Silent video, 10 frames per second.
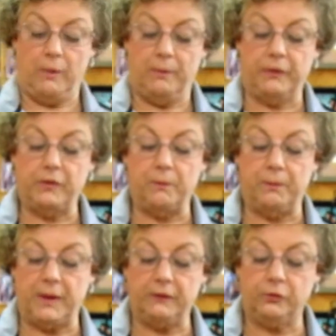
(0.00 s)
but the
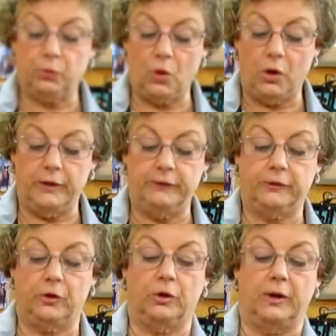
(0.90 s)
best ones
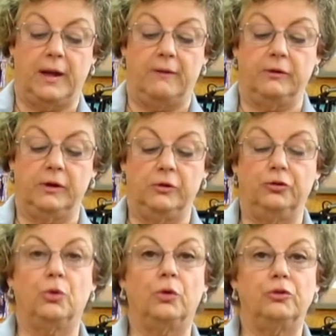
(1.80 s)
are going to have little
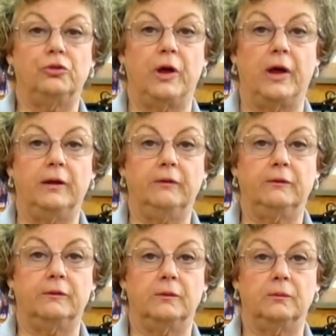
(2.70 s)
short
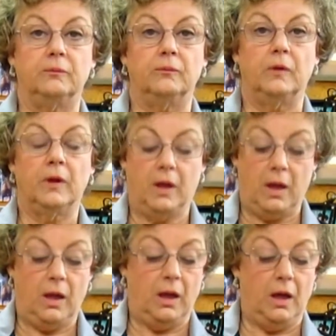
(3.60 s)
shanks,
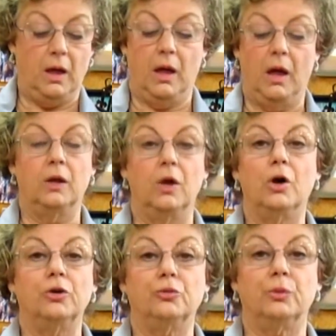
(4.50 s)
a
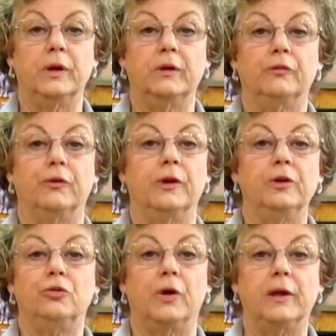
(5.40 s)
large ring for
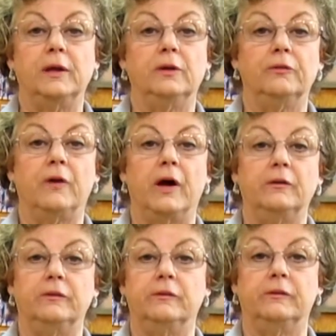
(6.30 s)
any training
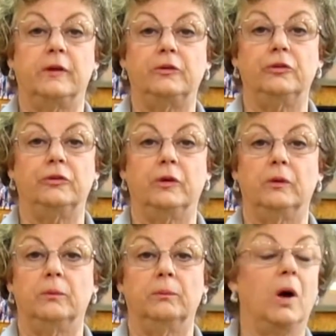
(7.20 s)
devices such as
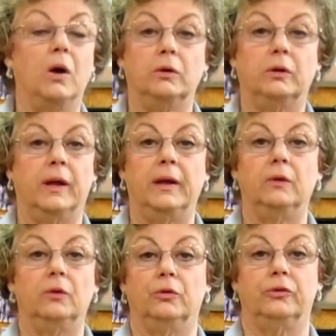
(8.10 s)
a
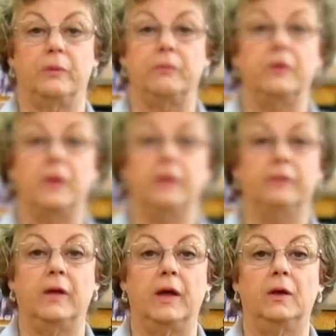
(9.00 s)
martingale or something
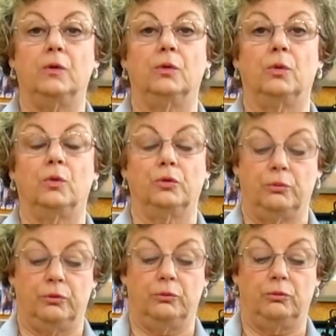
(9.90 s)
like that, or
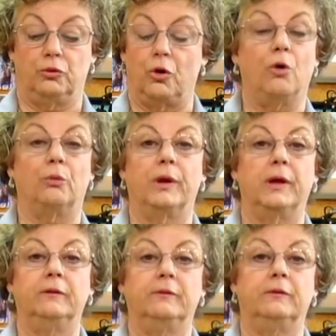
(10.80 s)
draw
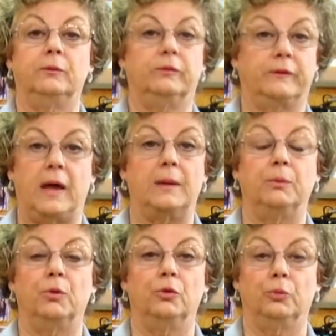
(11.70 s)
reins, side
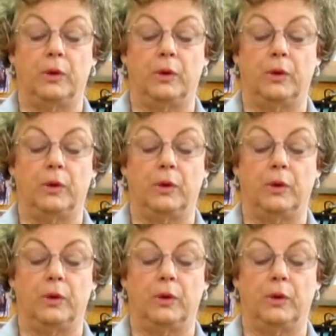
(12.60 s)
pulls,